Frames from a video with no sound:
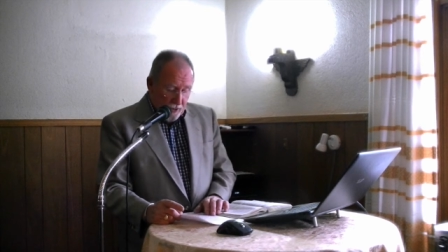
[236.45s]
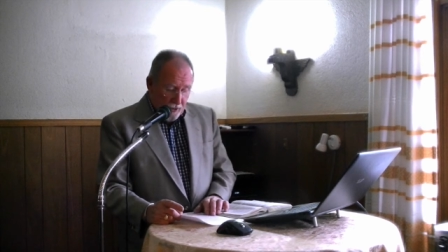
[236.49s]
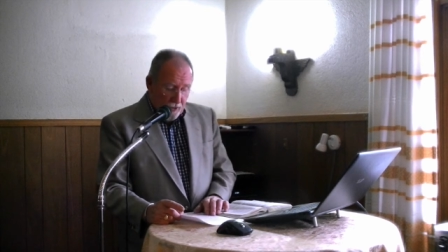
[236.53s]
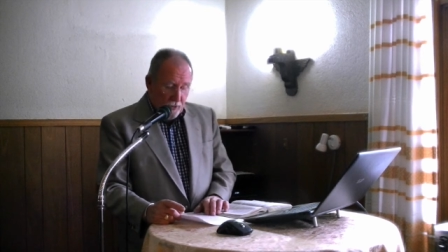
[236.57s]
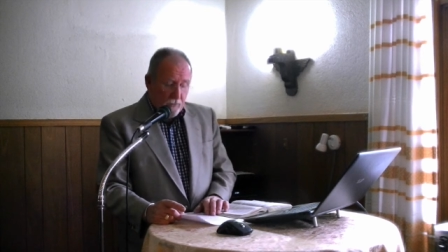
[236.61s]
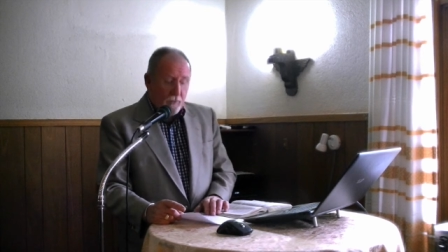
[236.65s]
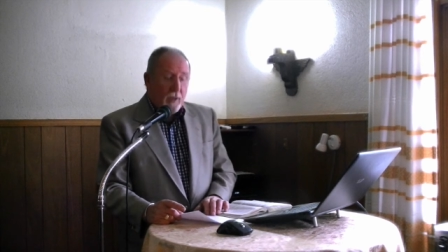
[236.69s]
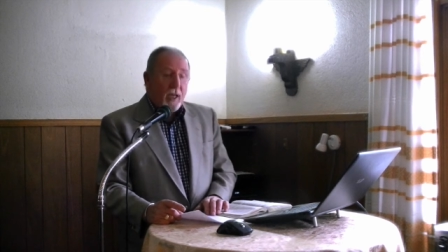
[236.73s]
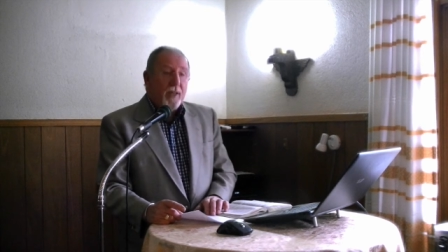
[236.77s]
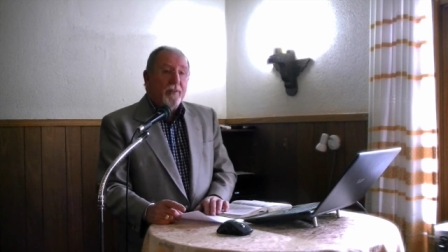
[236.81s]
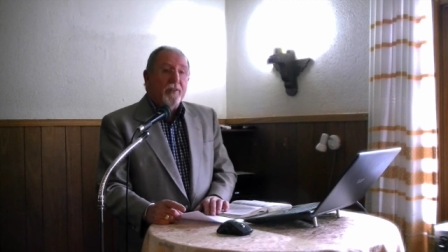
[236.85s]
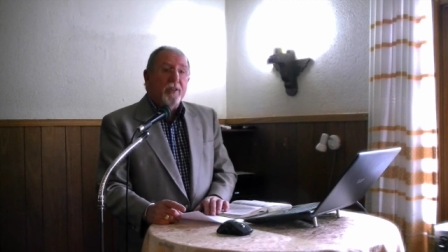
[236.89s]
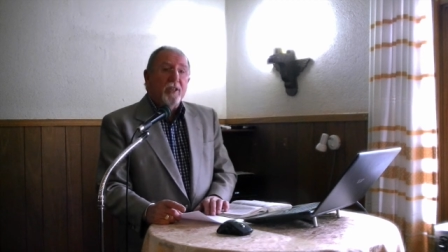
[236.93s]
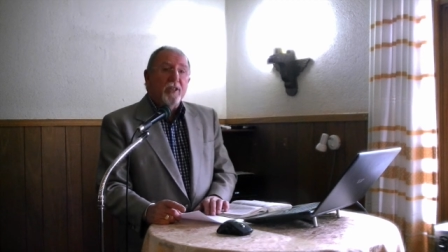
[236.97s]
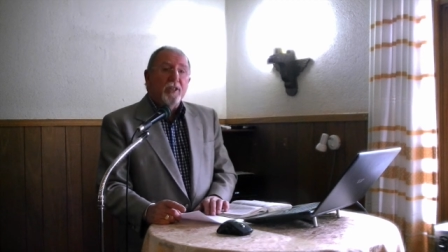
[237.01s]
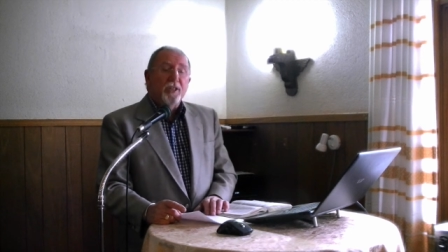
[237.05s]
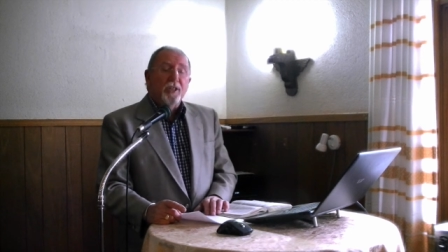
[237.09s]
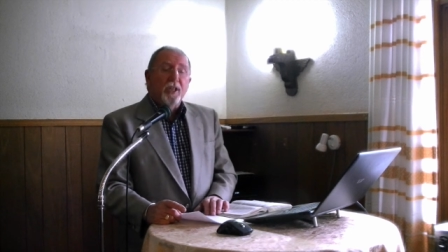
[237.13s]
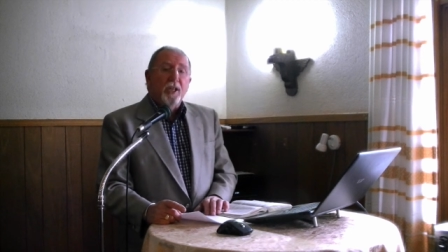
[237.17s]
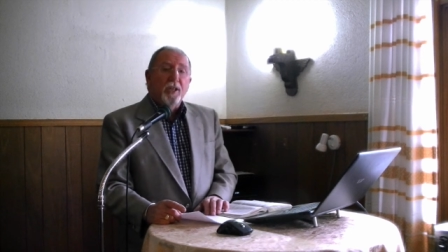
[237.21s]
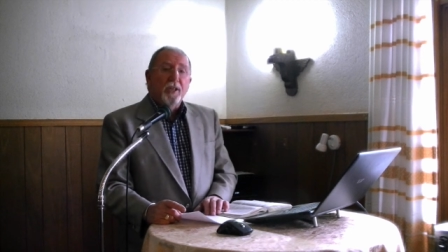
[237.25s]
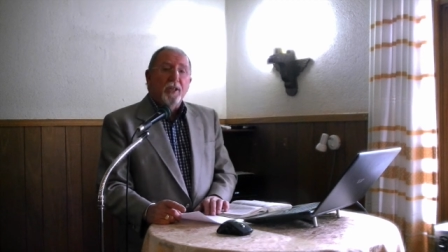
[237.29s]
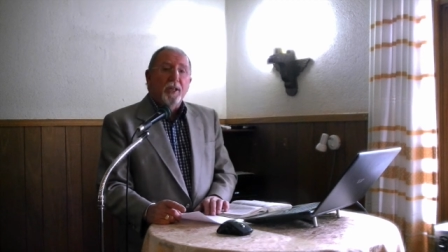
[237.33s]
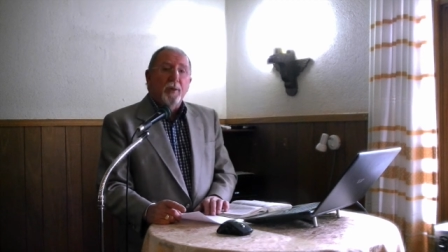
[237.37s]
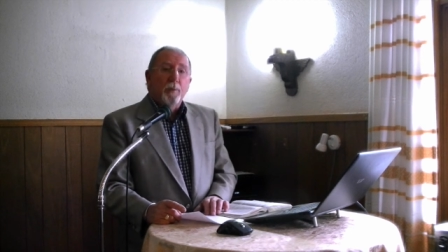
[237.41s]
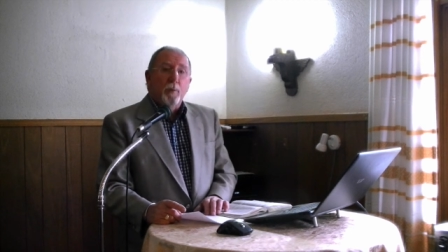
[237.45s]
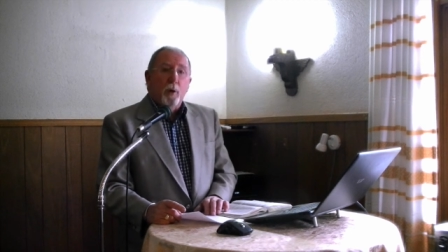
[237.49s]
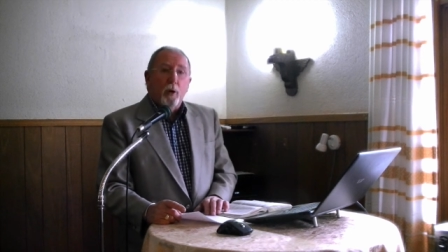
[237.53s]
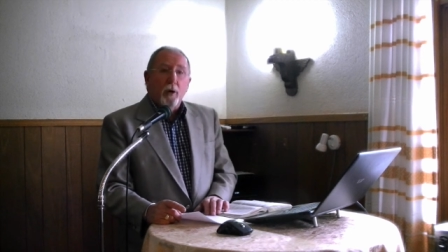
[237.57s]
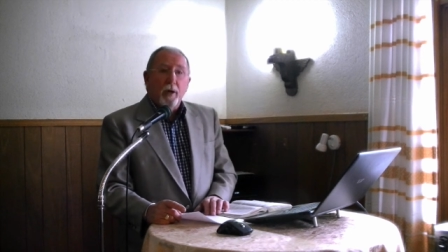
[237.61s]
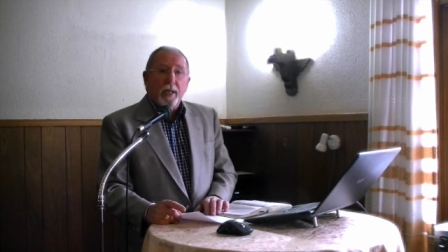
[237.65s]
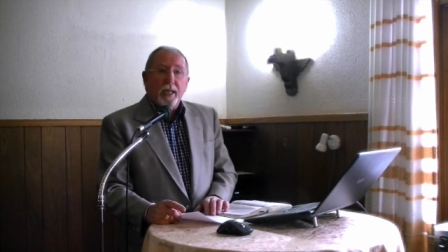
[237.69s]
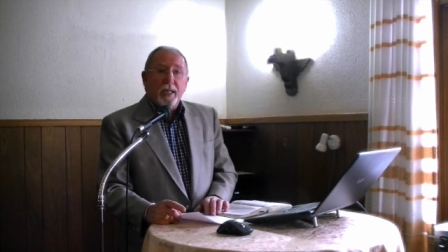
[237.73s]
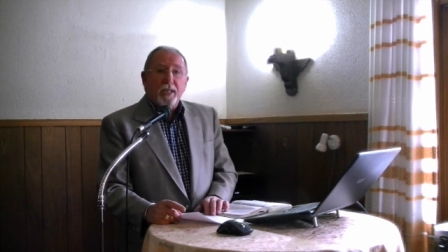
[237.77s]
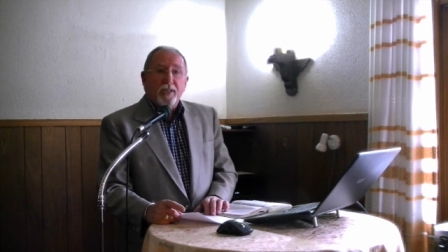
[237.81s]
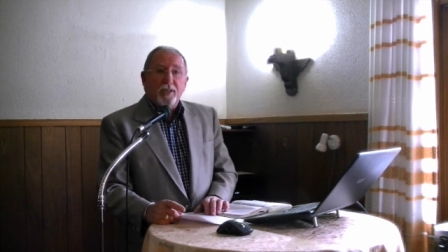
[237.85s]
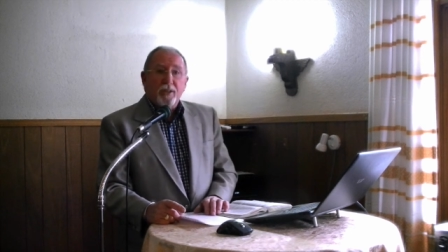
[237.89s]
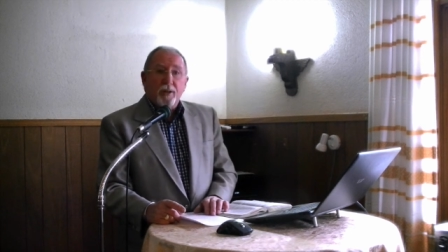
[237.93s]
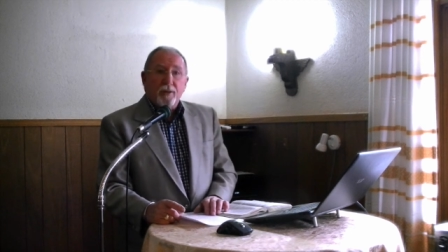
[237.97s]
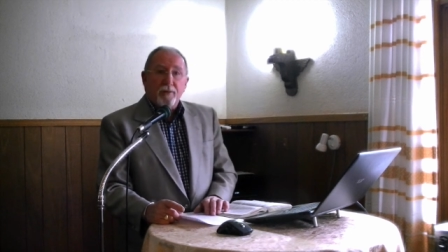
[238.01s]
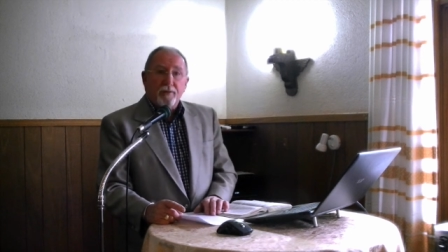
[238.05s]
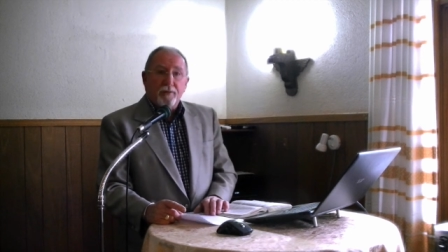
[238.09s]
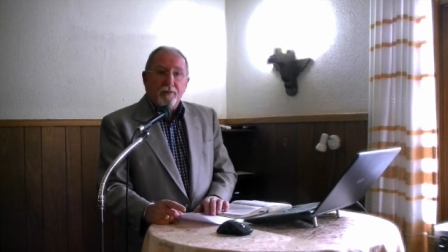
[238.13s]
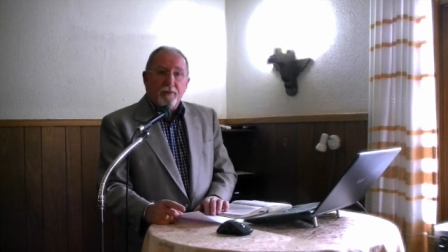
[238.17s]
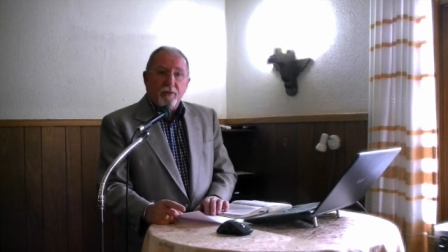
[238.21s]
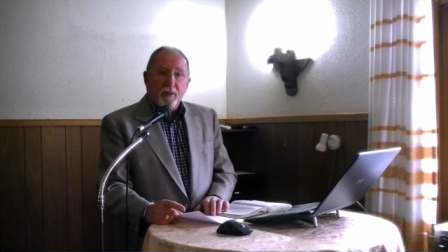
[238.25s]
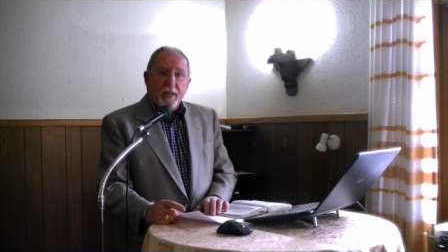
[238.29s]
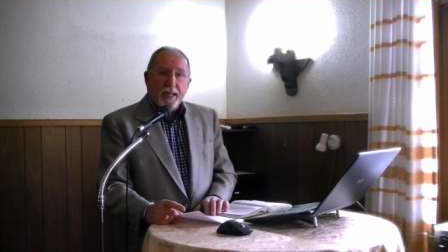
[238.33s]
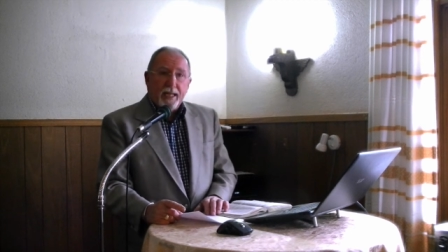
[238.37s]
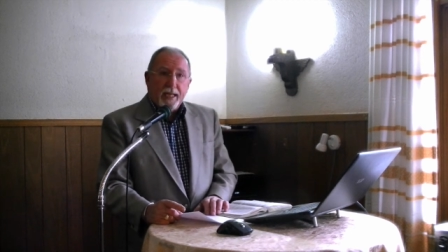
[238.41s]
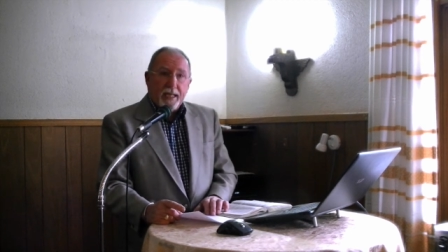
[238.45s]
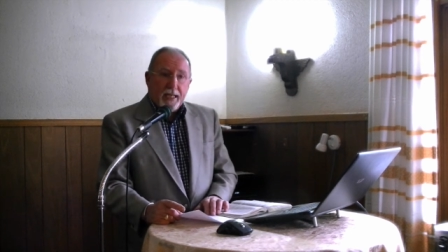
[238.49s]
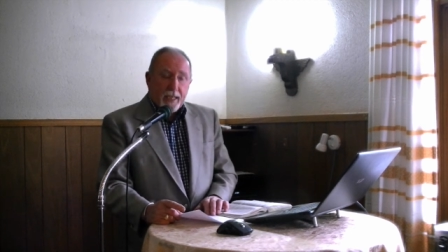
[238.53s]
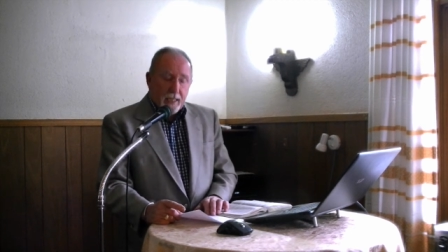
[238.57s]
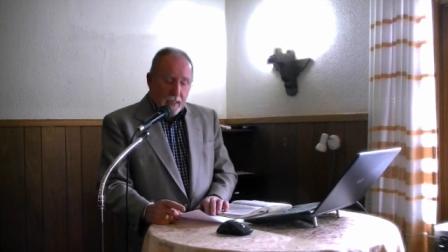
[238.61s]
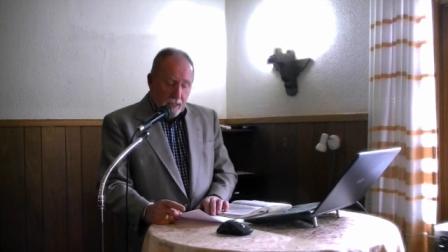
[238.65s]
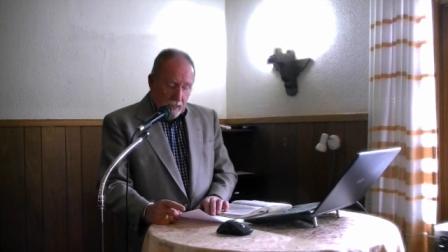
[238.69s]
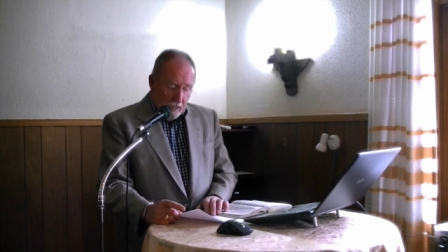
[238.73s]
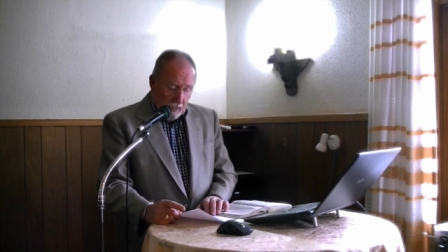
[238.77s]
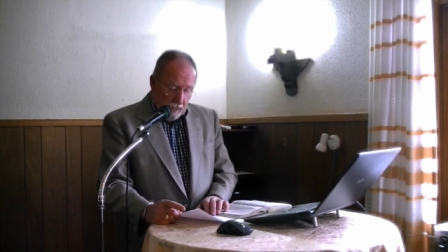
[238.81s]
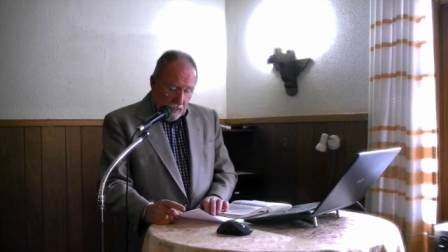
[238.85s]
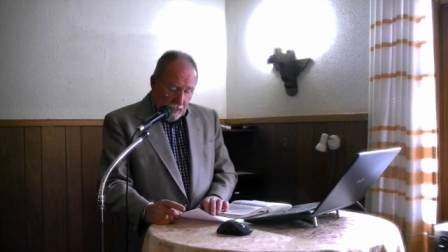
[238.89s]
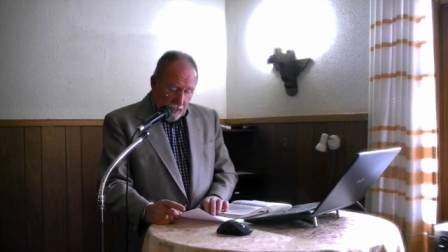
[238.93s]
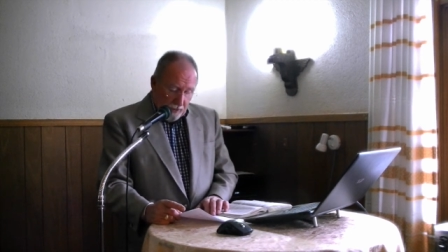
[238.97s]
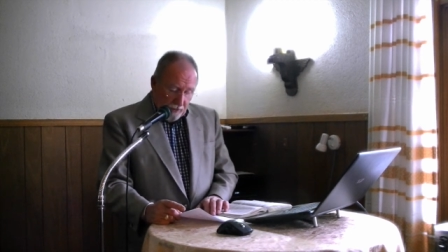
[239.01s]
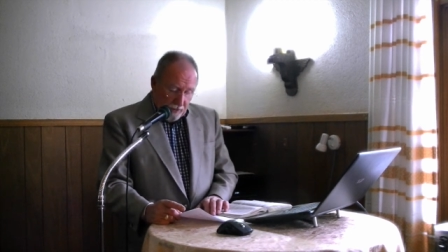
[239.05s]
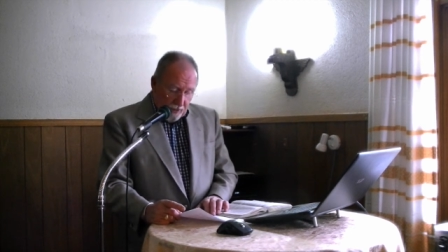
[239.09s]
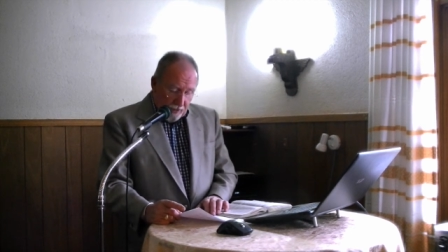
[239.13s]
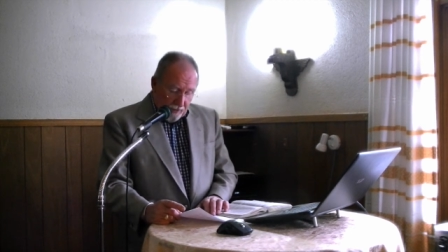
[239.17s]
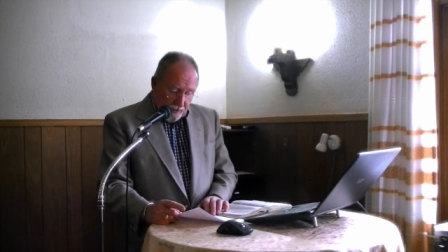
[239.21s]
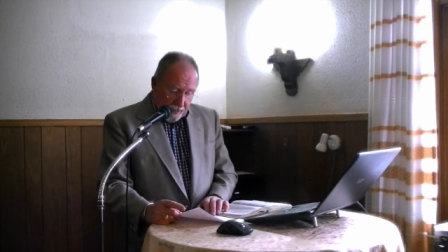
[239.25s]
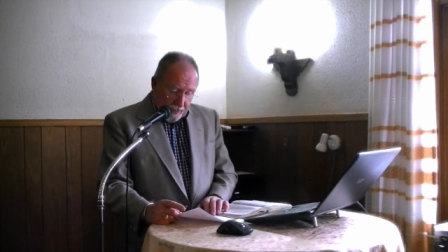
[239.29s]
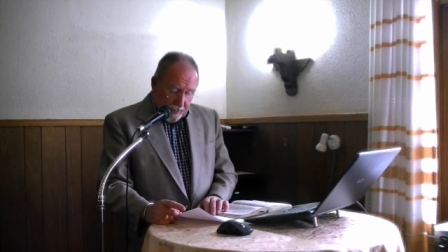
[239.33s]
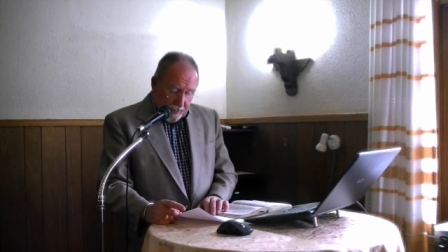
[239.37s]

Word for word: so that their Sunday mornings are free, that